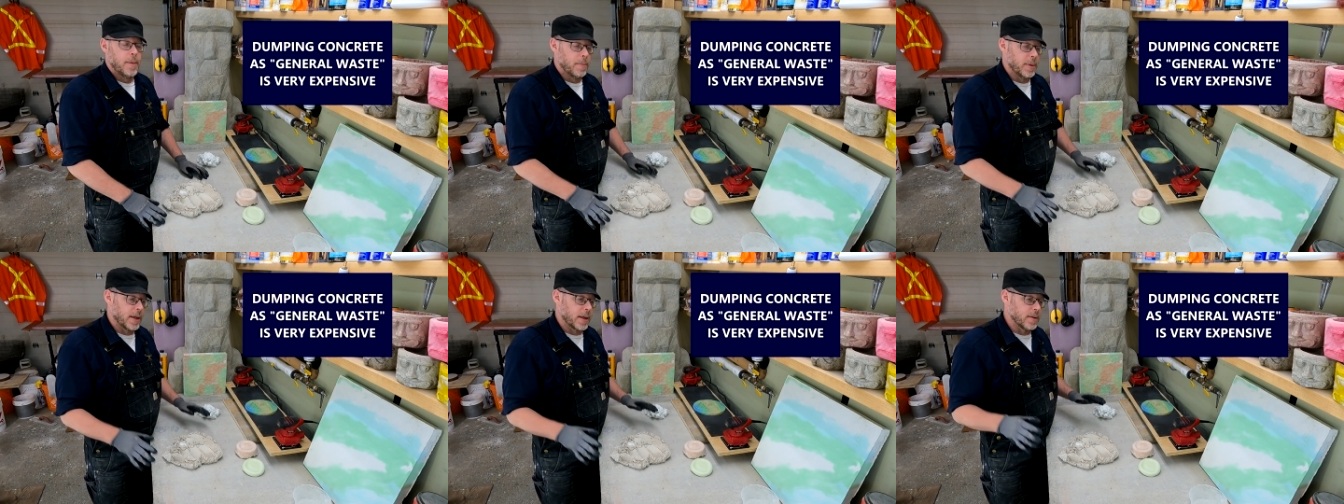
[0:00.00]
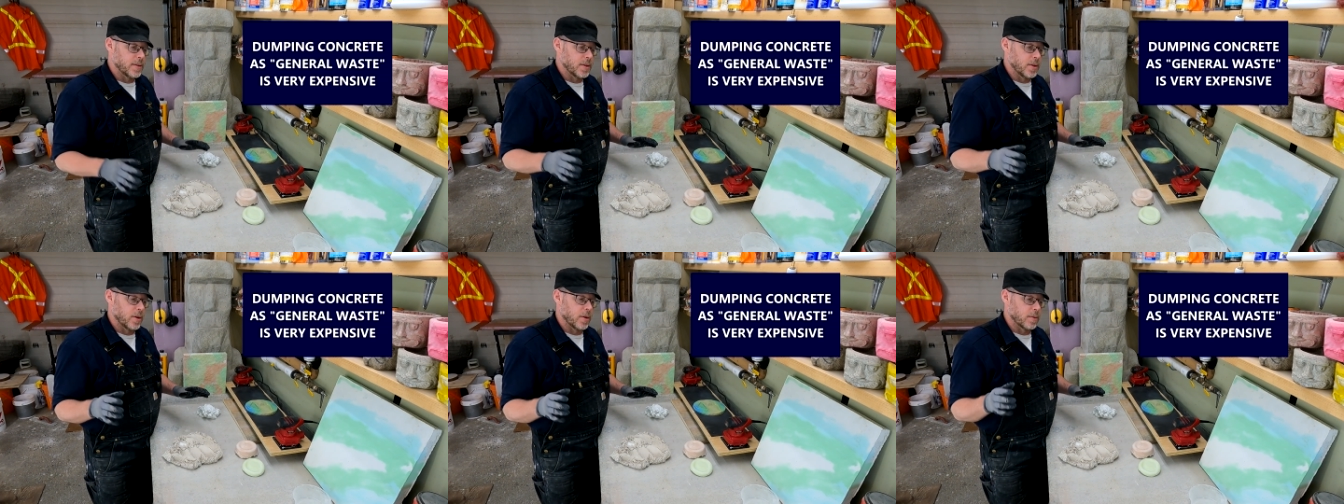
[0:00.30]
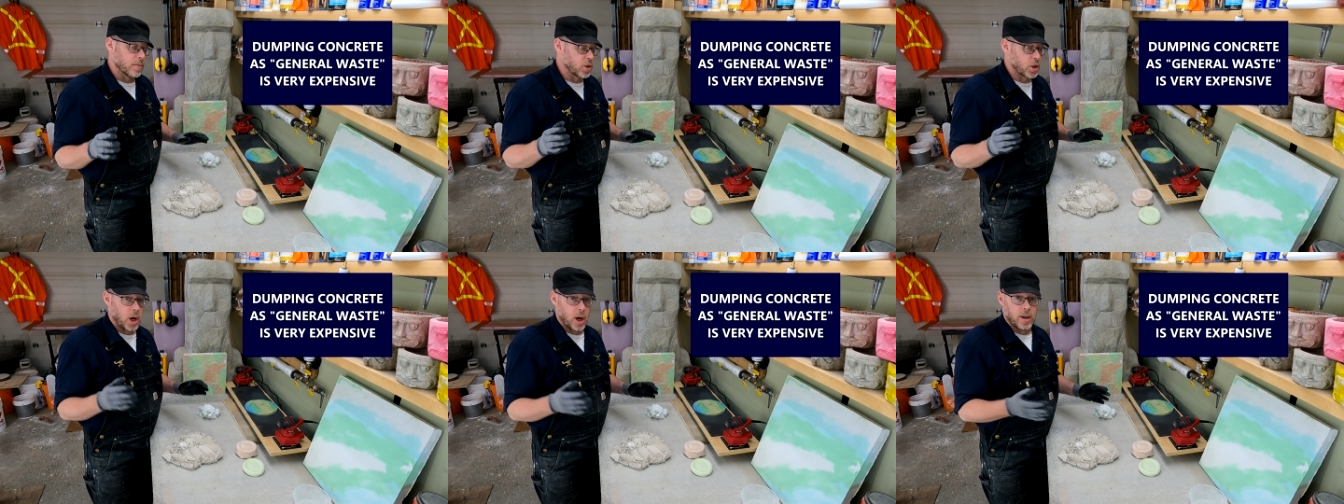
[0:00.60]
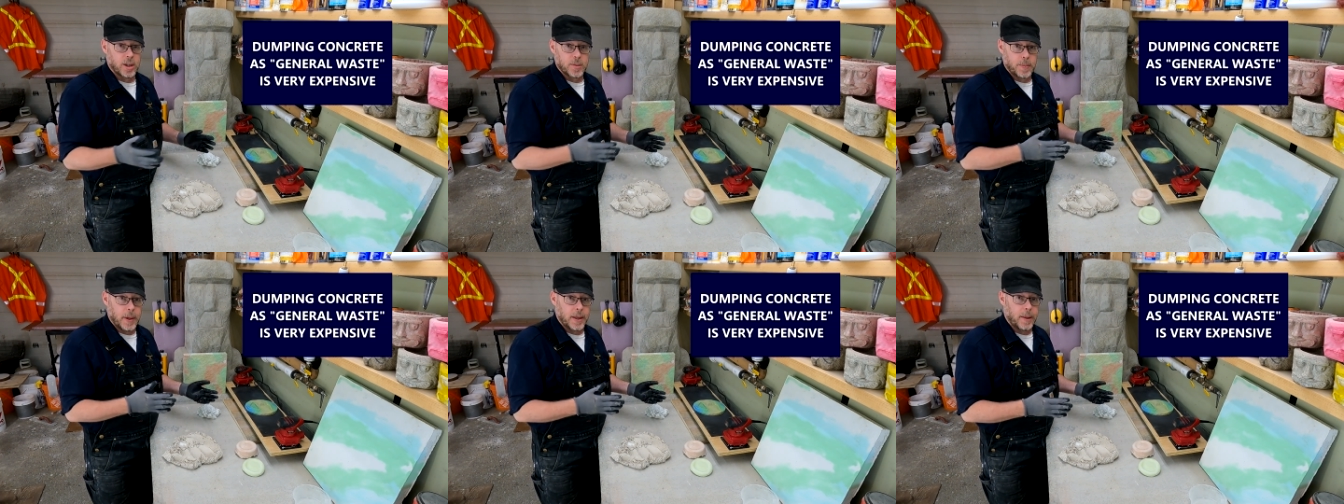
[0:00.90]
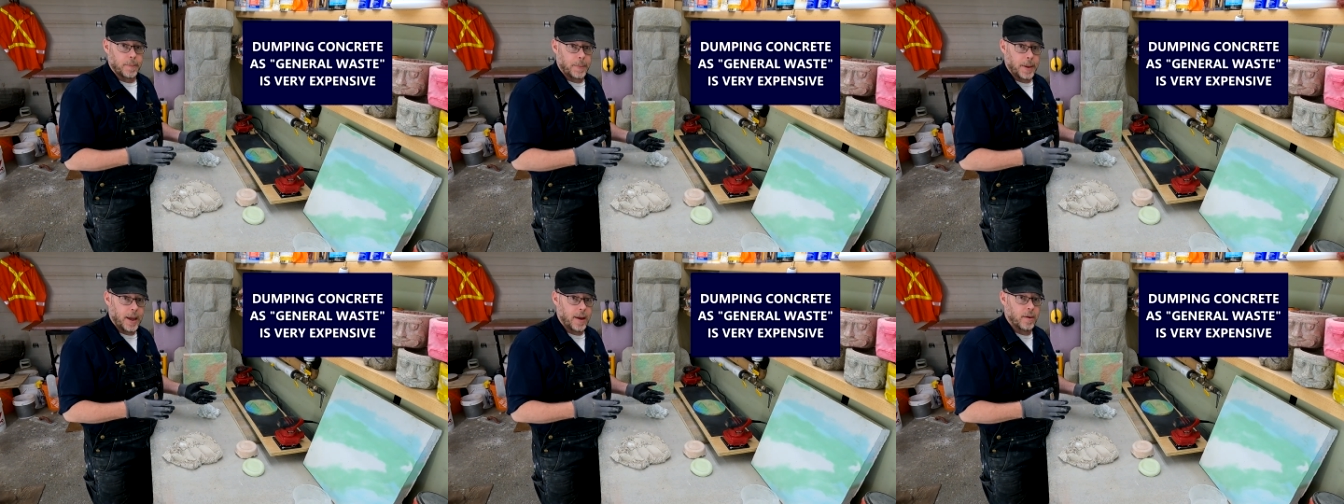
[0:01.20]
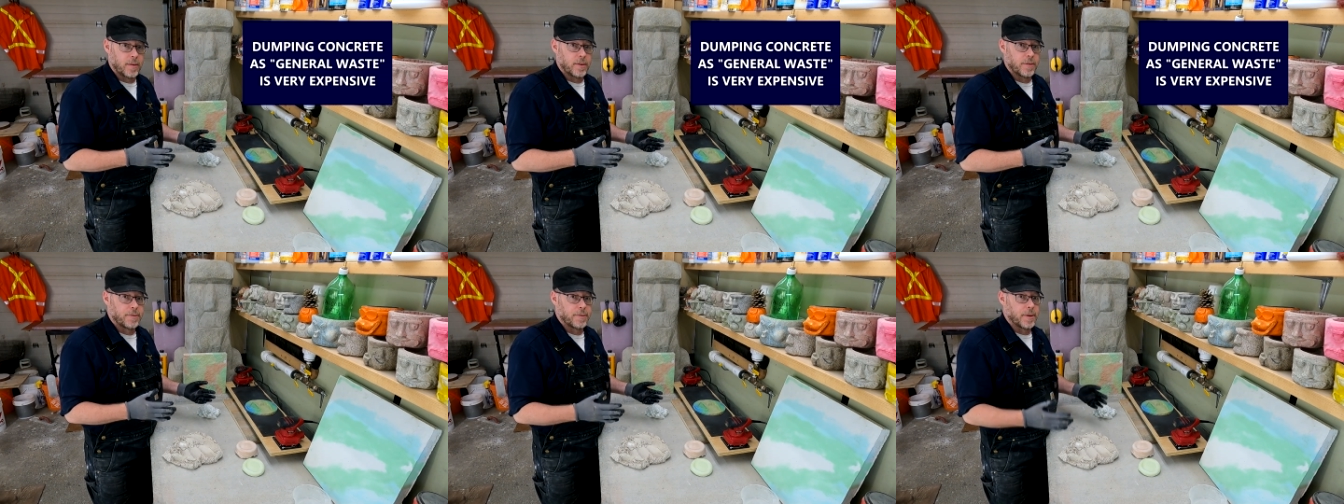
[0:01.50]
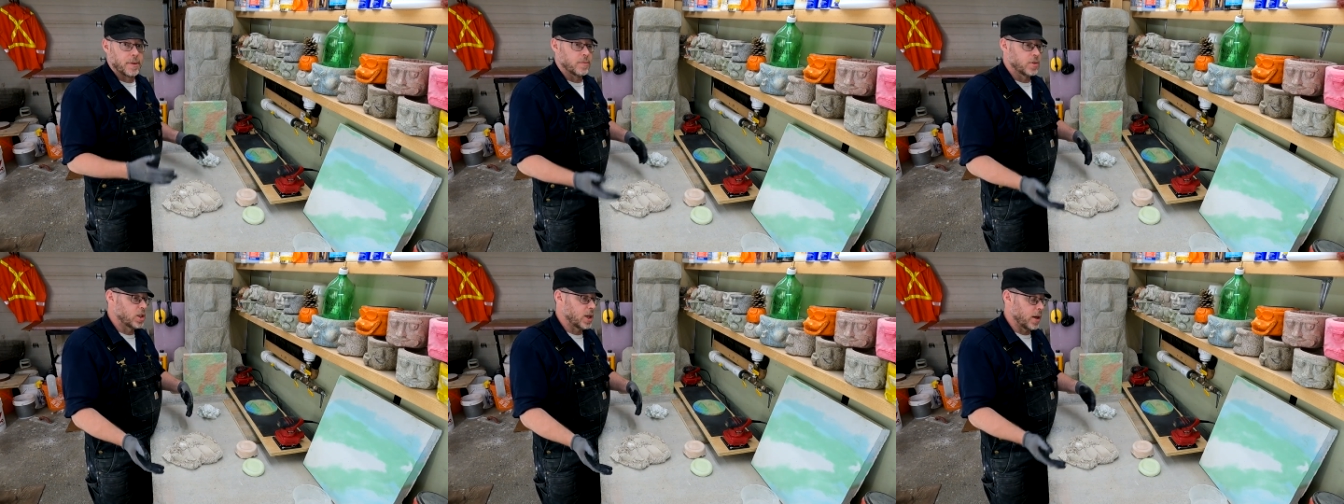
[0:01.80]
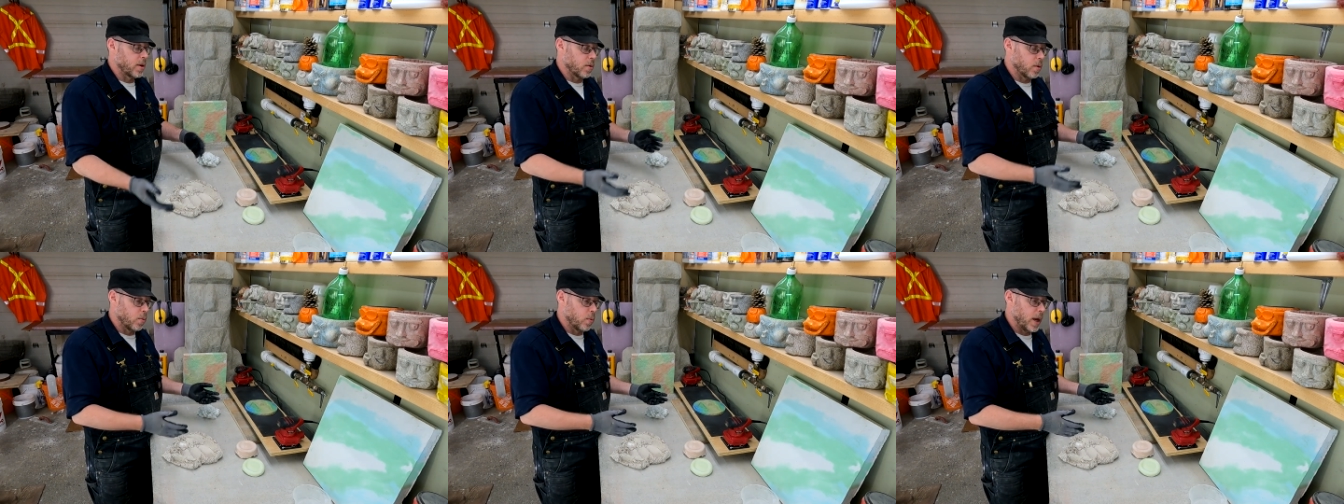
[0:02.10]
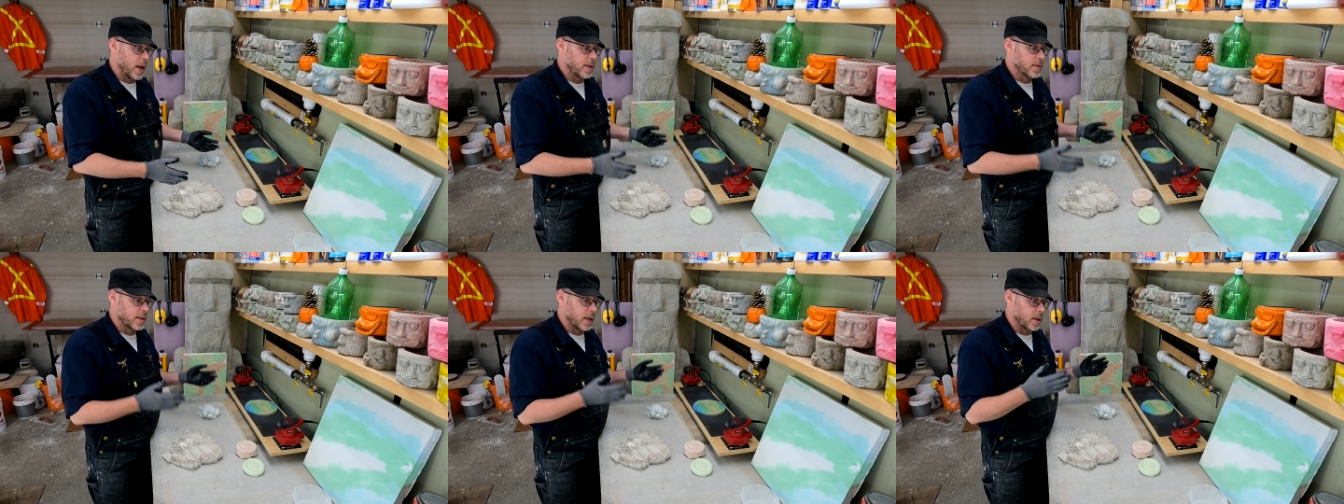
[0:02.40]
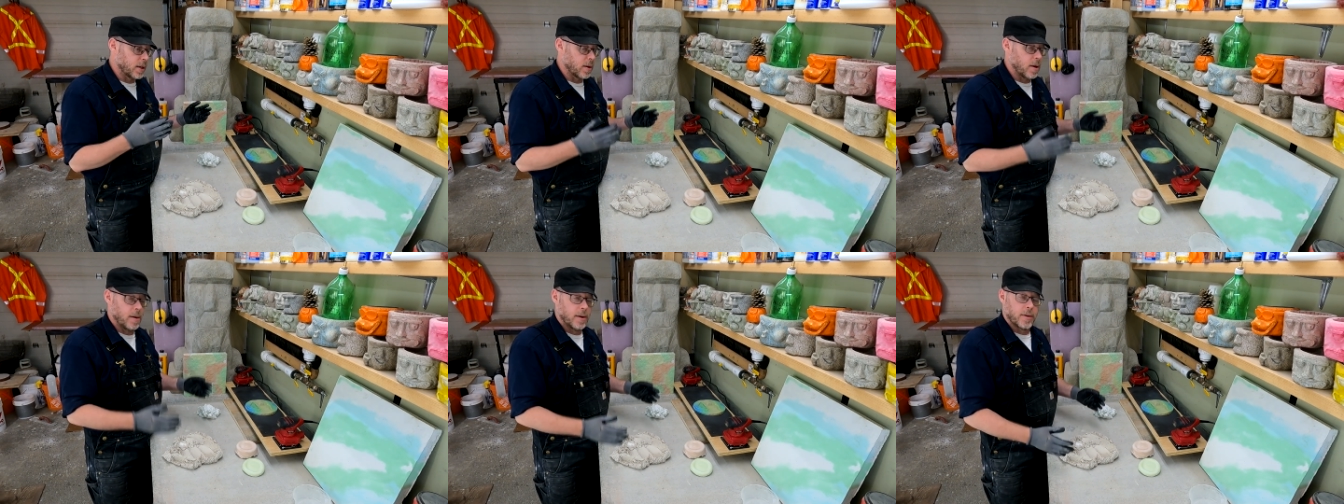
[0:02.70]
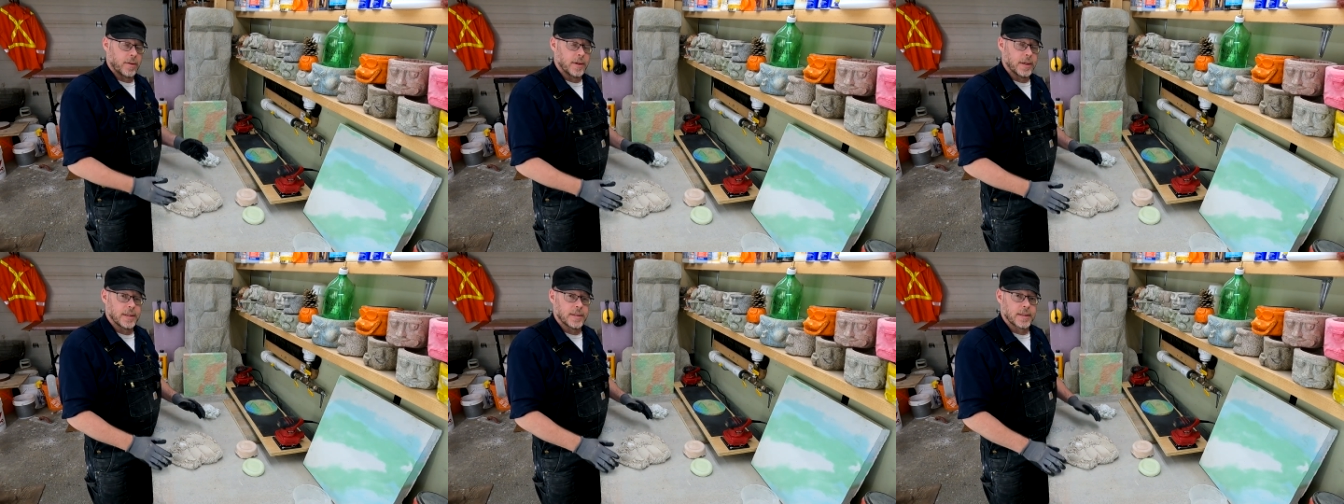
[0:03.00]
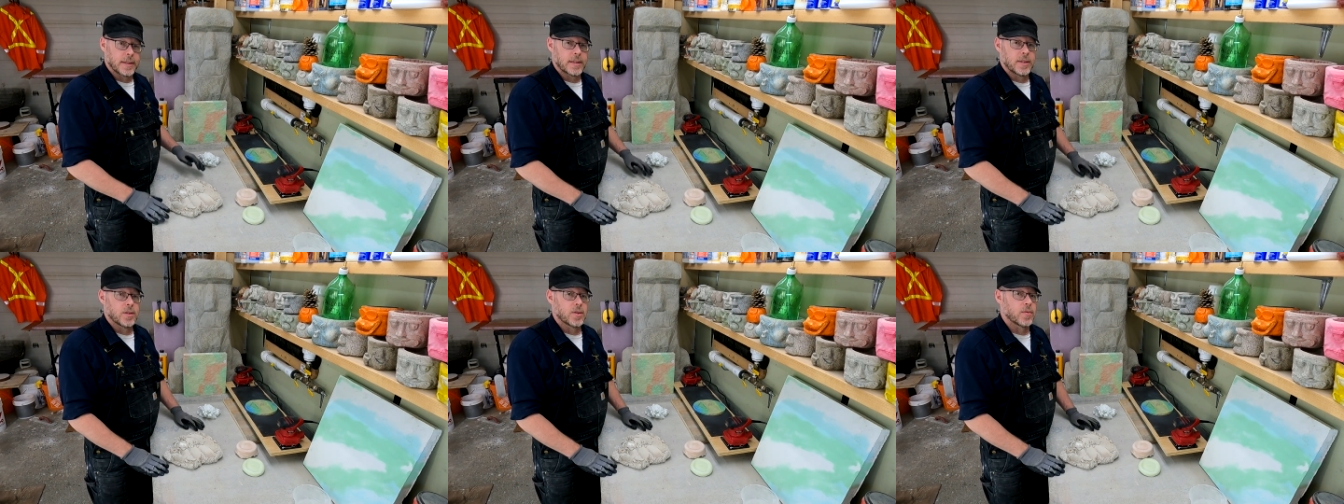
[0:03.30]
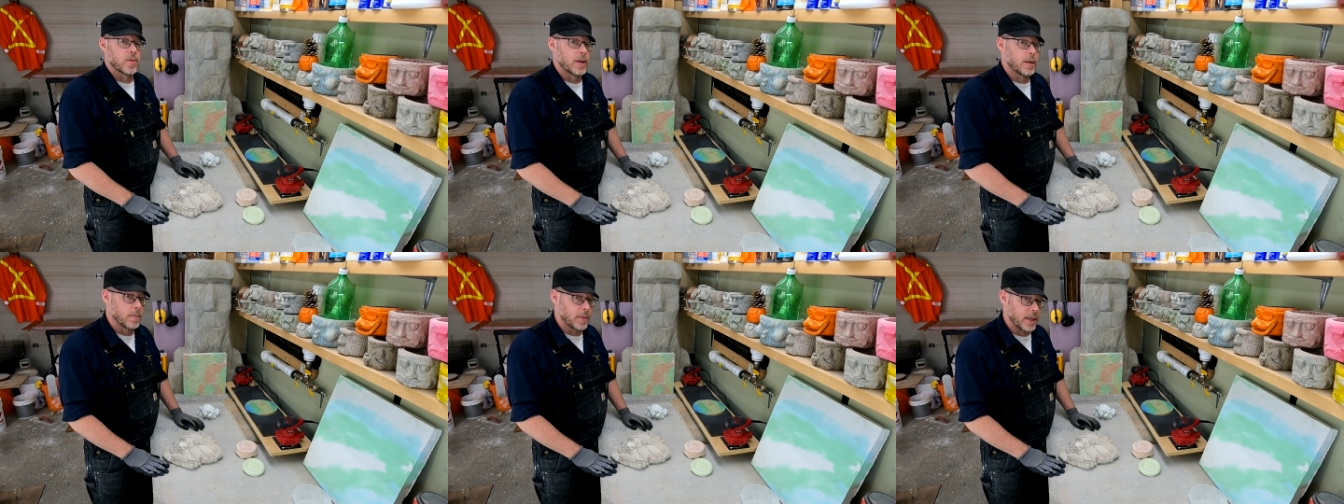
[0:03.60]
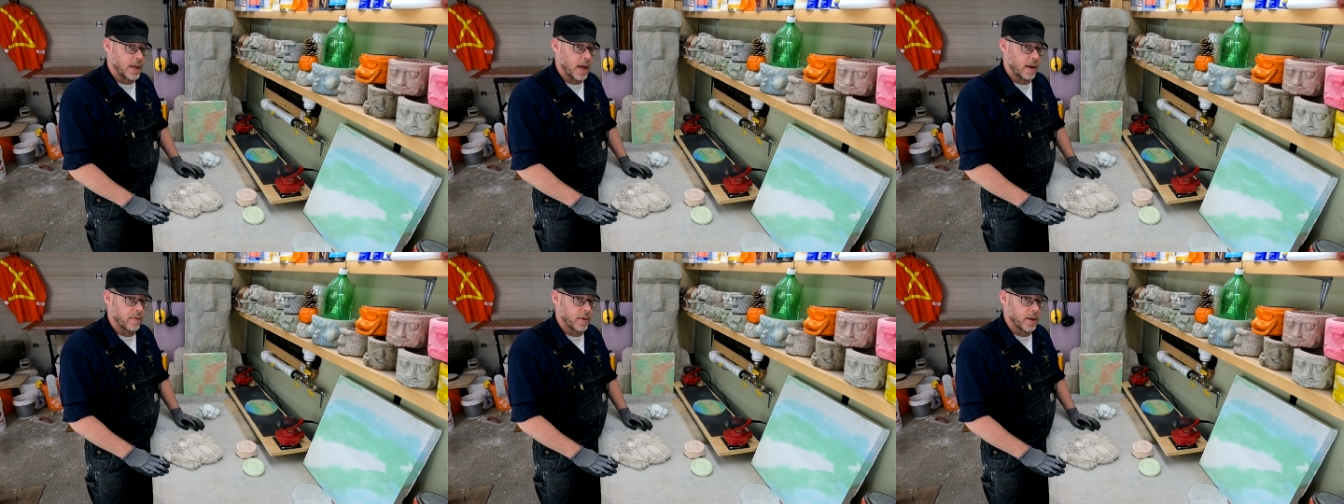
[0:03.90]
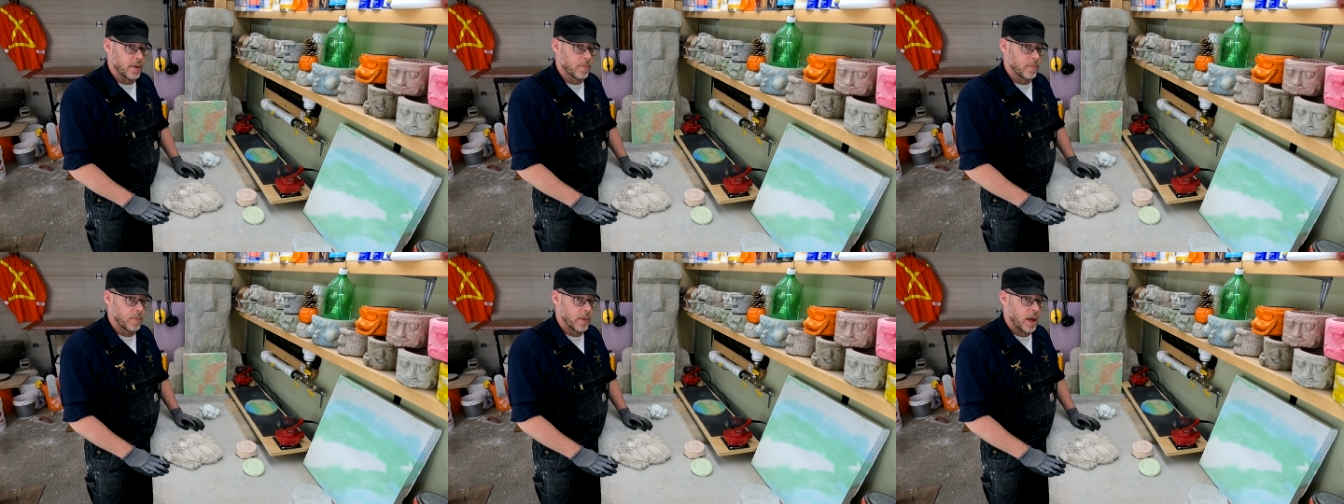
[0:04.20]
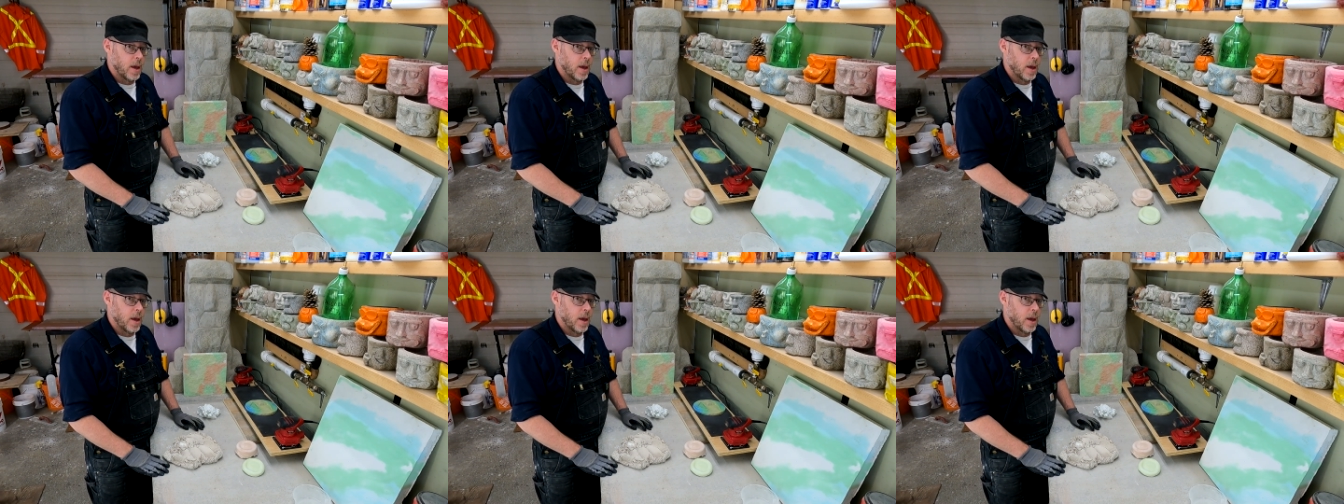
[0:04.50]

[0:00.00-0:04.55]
because you're charged by the pound for general waste and concrete is extremely heavy.